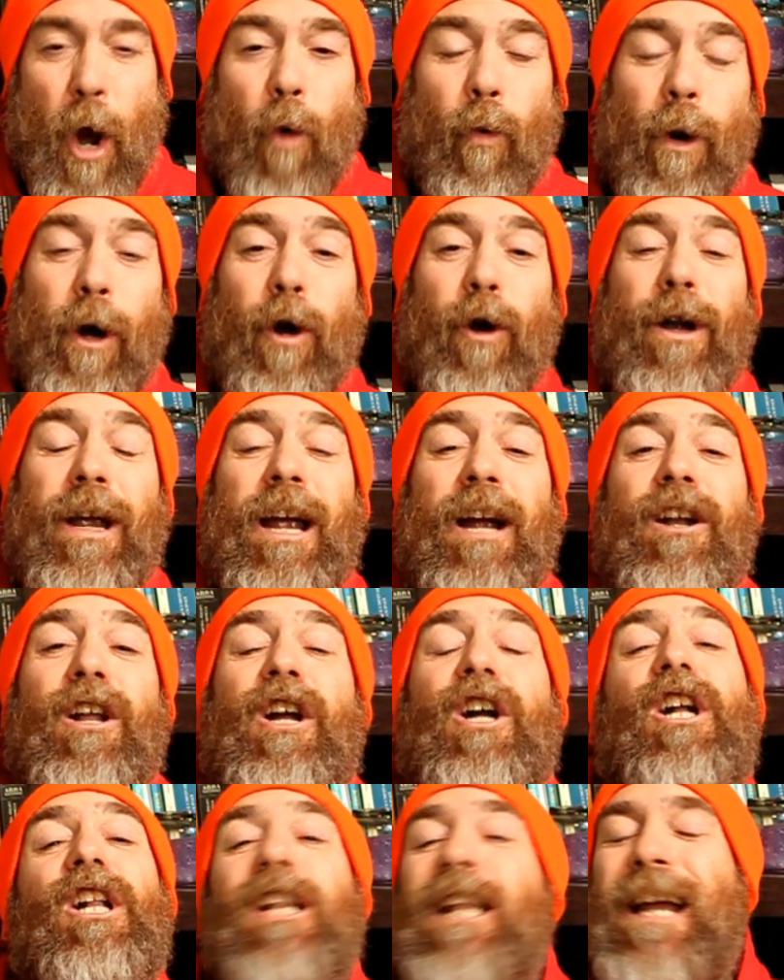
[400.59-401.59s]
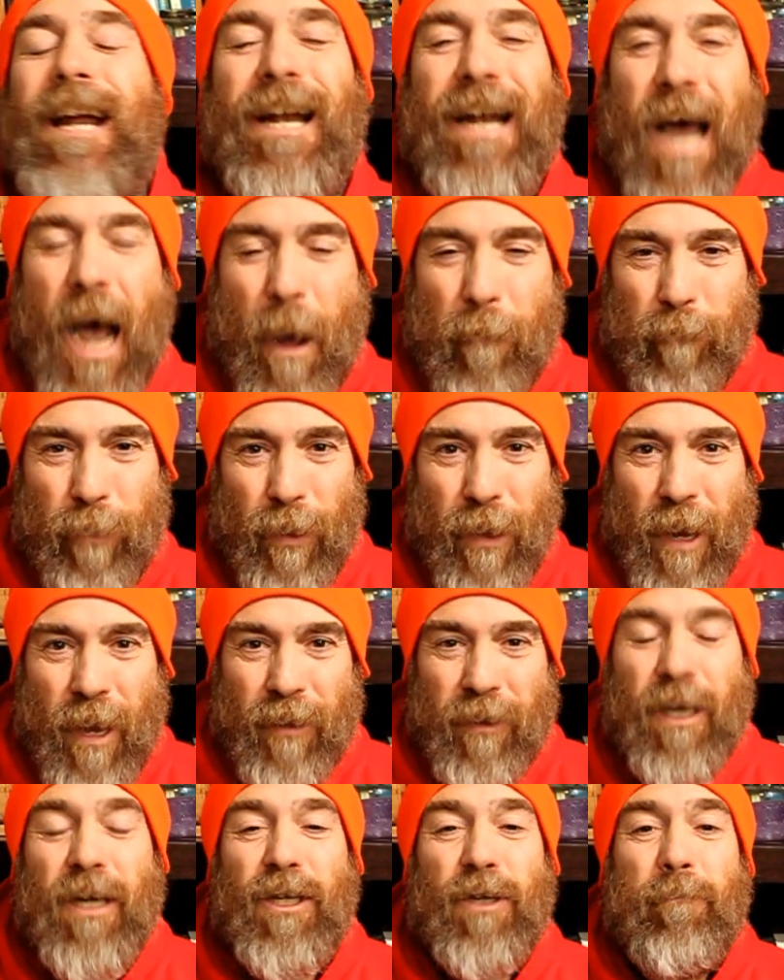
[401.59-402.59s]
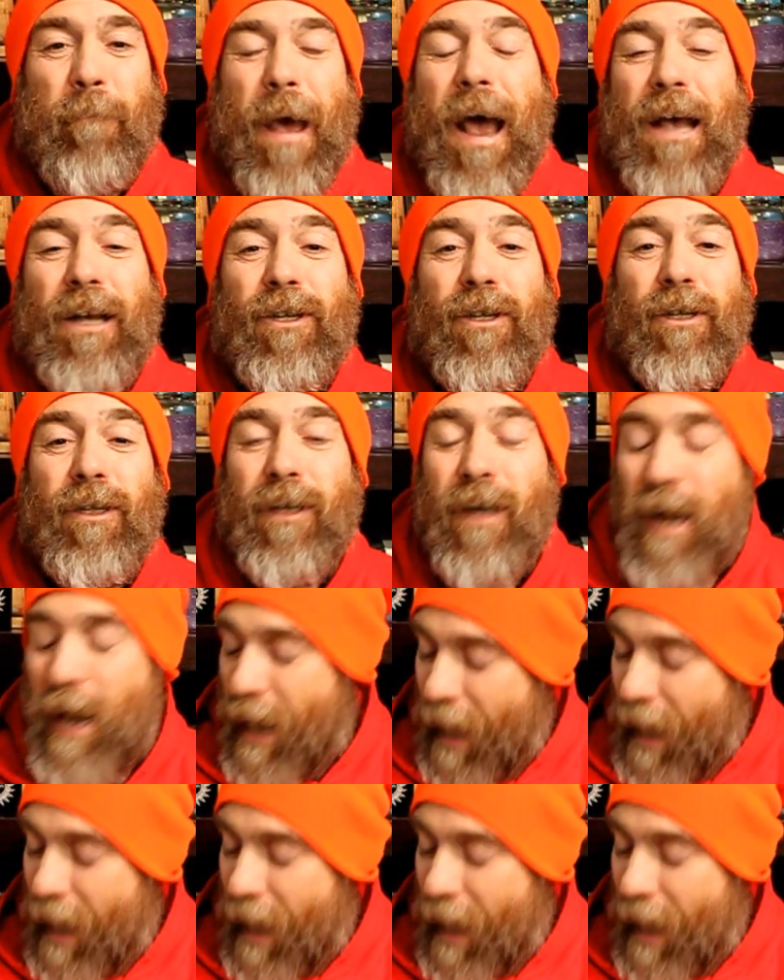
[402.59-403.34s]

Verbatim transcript: We were here to clean up this mess.